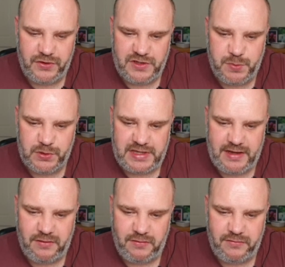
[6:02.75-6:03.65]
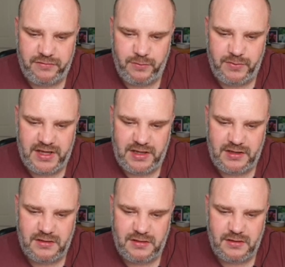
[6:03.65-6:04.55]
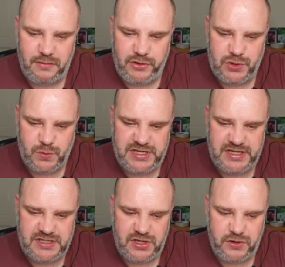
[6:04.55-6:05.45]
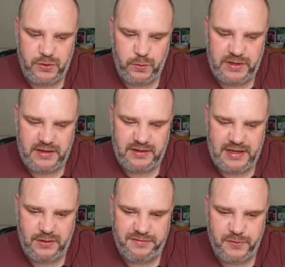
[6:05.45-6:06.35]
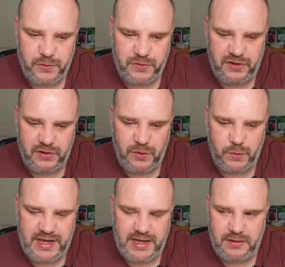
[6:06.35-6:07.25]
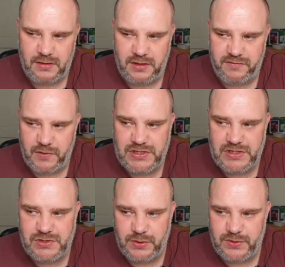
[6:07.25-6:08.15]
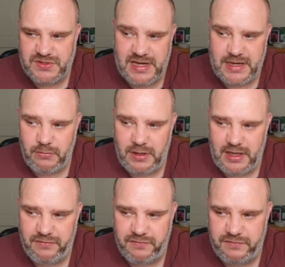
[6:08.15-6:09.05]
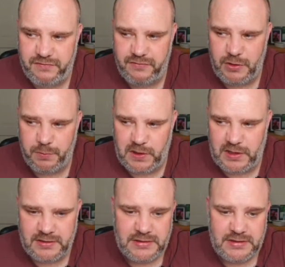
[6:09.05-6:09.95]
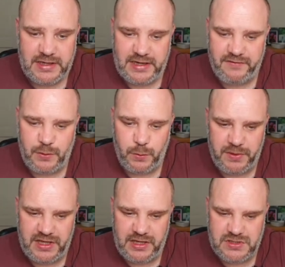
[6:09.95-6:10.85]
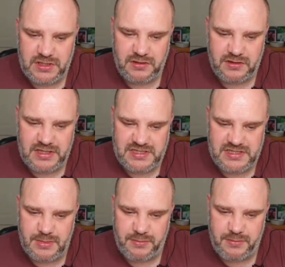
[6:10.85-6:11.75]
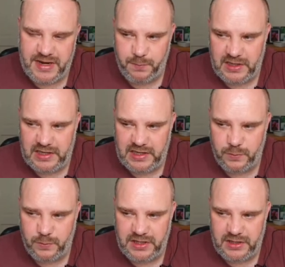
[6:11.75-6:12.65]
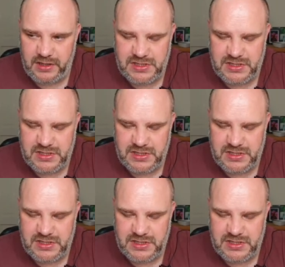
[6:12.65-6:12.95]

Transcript: put down from the original 6-turn cooldown down to a 4-turn cooldown. I advise you do the same if you pull her, and if you want to be using her, this is the main ability you'll be using.